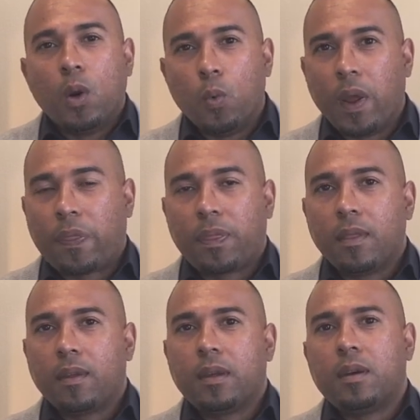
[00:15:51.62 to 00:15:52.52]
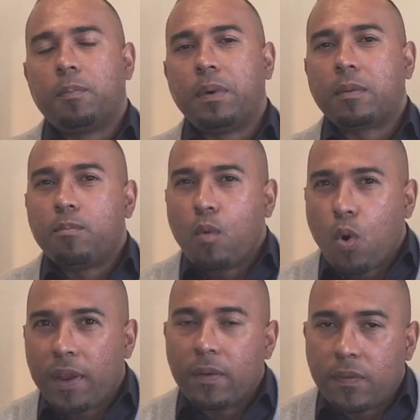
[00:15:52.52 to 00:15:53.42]
with a bit
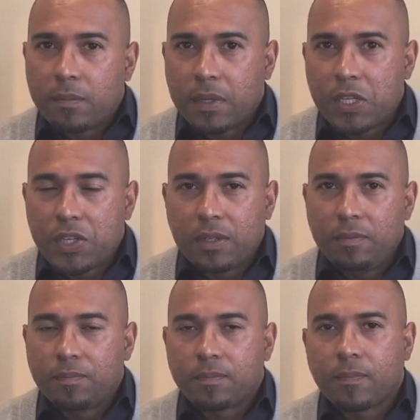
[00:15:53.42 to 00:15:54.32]
more information